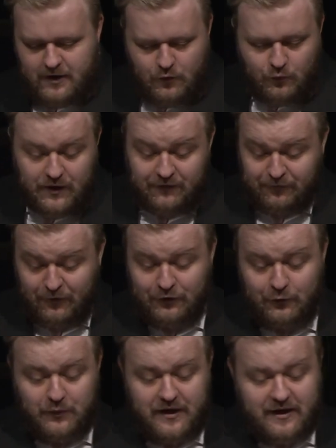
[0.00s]
We
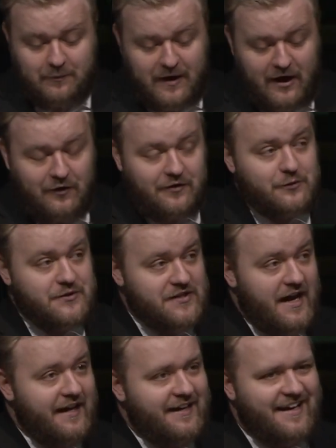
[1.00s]
further read about
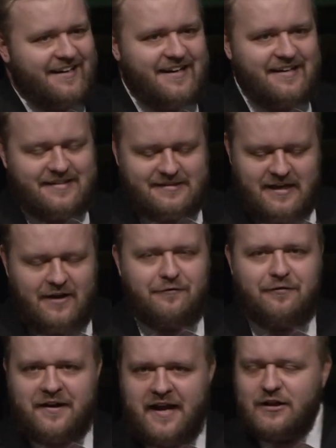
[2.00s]
Uzziah and his
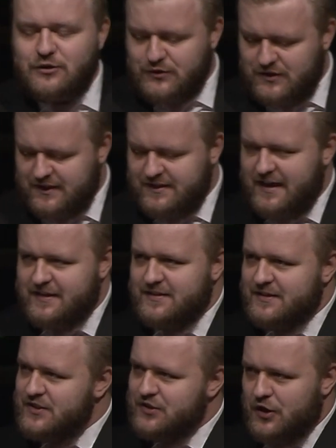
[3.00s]
financial success, and
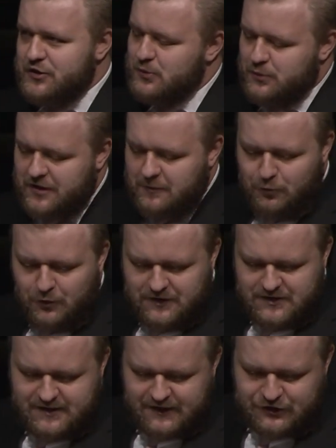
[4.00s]
this is also a really important
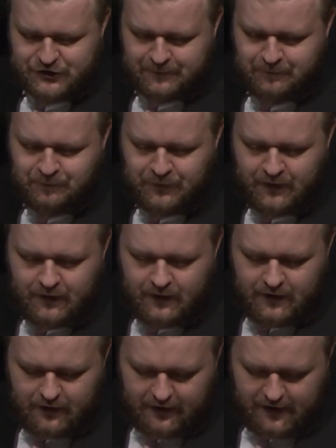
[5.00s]
distinction.
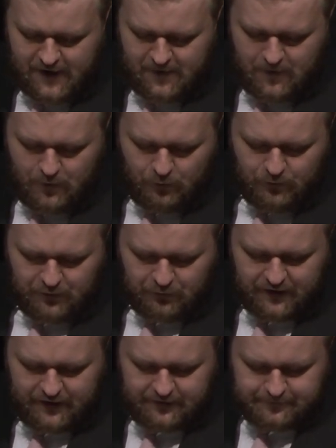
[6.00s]
Uh, we
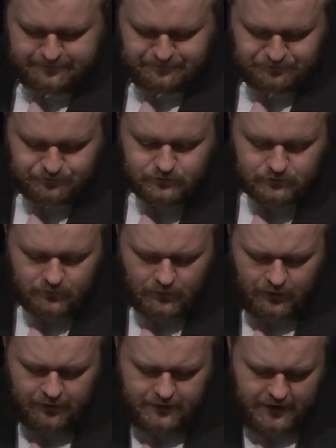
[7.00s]
read
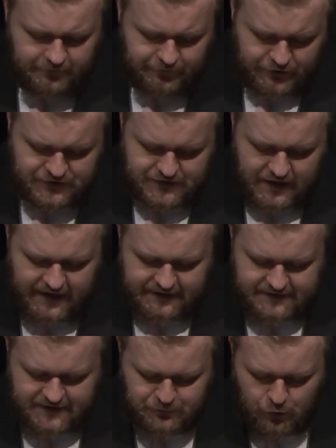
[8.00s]
in verse 9, it
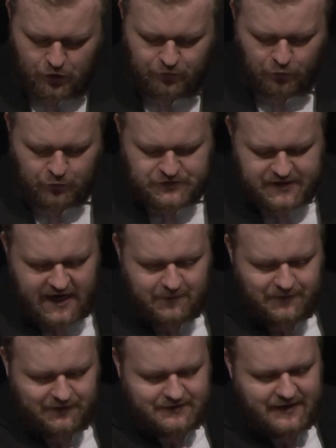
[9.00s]
says, Moreover, Uzziah
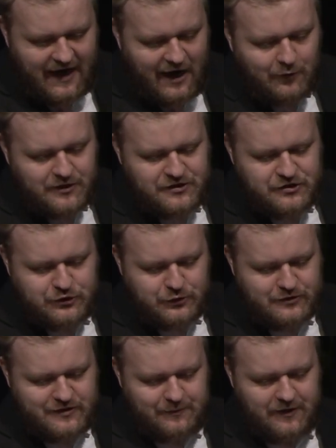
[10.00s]
built towers in
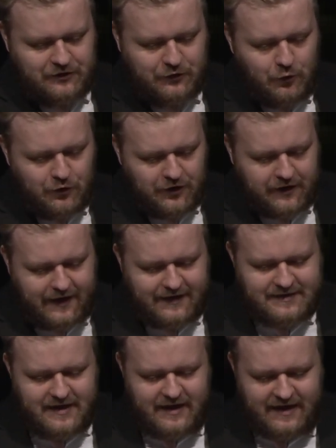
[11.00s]
Jerusalem and on the corner
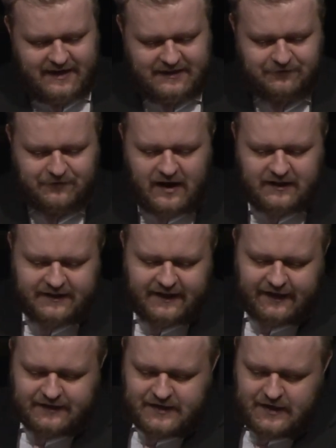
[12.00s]
gate and at the valley
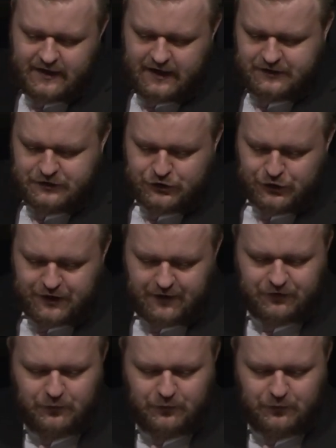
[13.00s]
gate and the turning of the